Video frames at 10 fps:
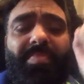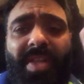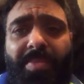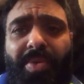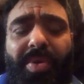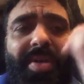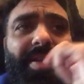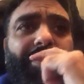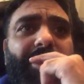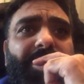Number one.
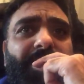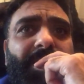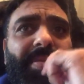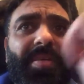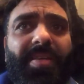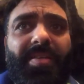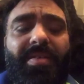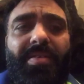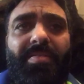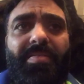Number two,
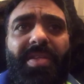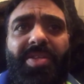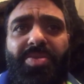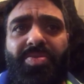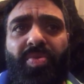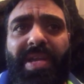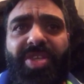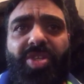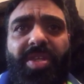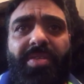he used
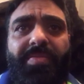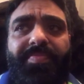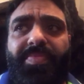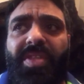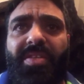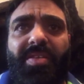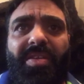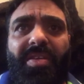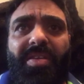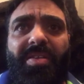religion
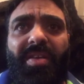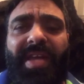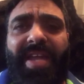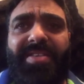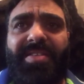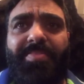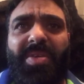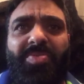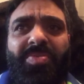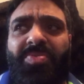against him.
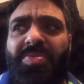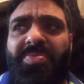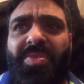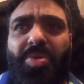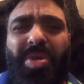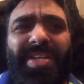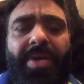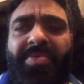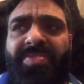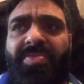He was, you know, talking
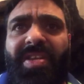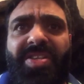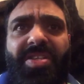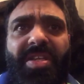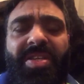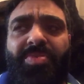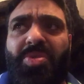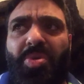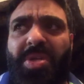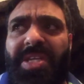down on his religion. He was
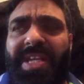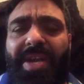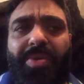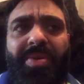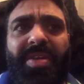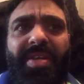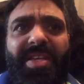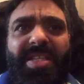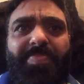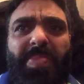talking down on
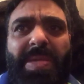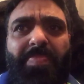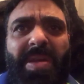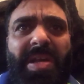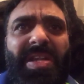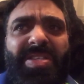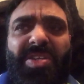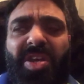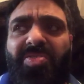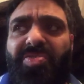his people, his
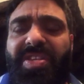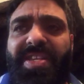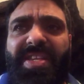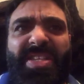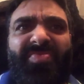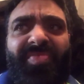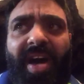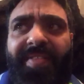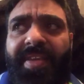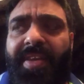country, his
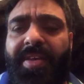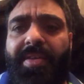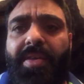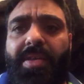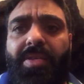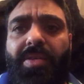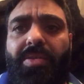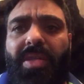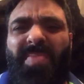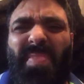father. You
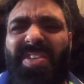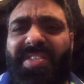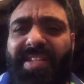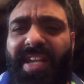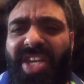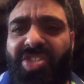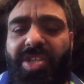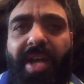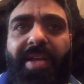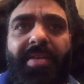know, he mentioned the other guy's
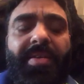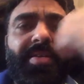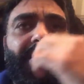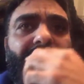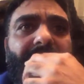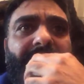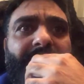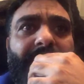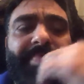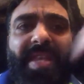child.
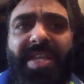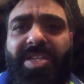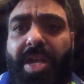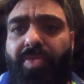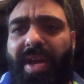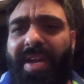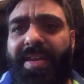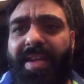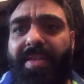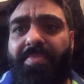He turned around
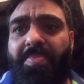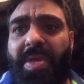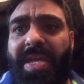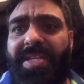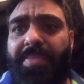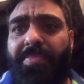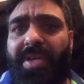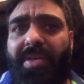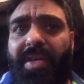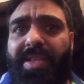and hit him
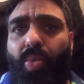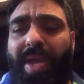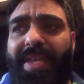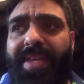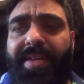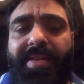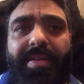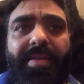at the weigh-in.